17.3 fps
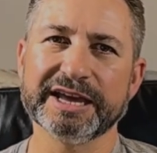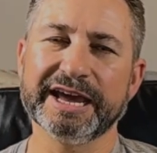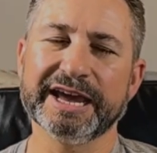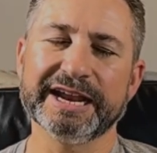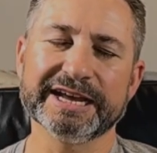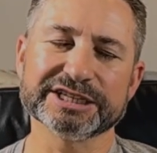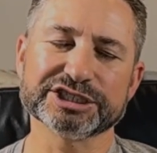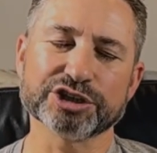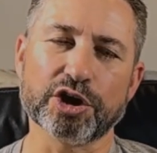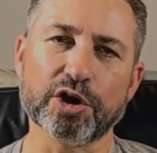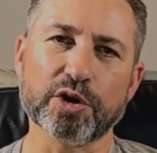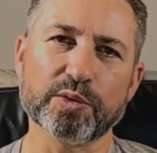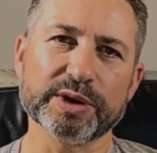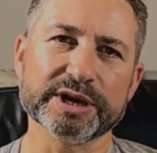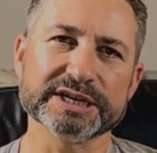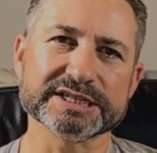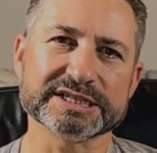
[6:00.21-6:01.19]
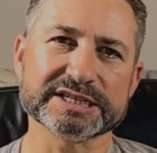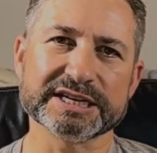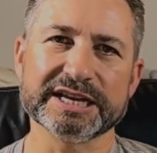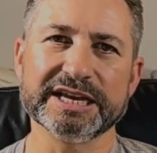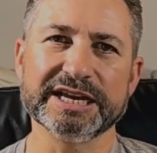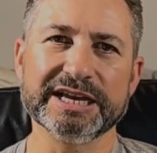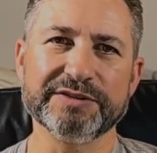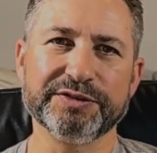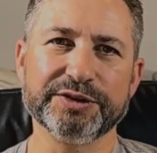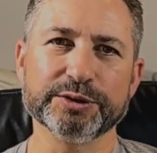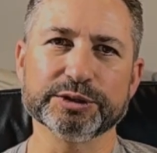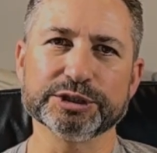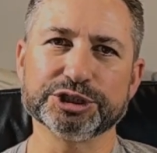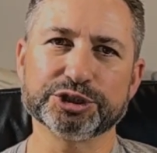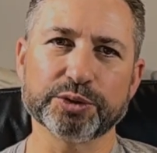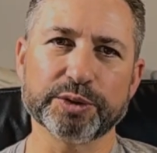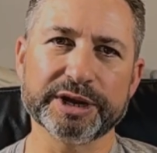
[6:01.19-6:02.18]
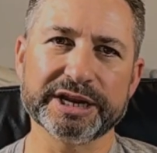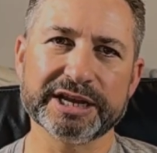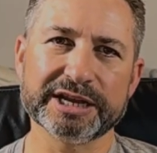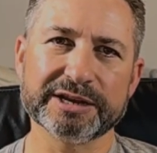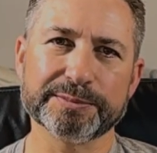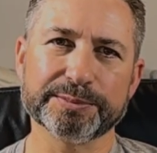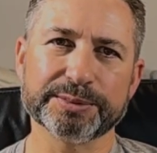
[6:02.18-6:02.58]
And as always, if you enjoyed it,